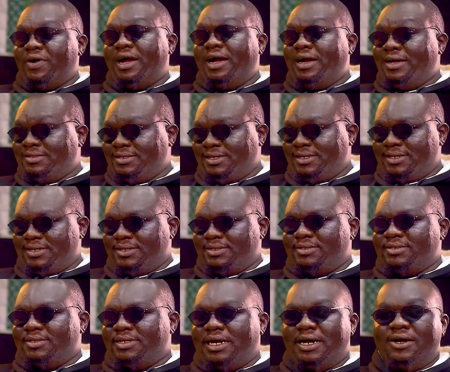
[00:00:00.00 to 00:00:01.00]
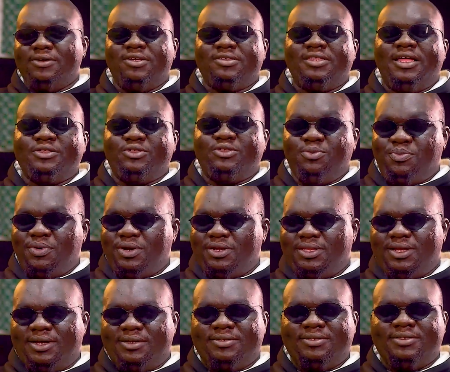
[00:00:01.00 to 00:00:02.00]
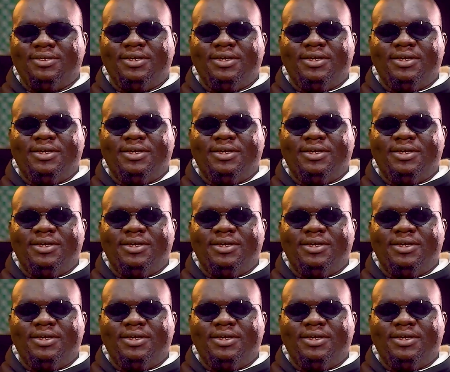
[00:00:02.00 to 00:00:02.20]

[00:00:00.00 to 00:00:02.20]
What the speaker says: I answer that, I would just like to point out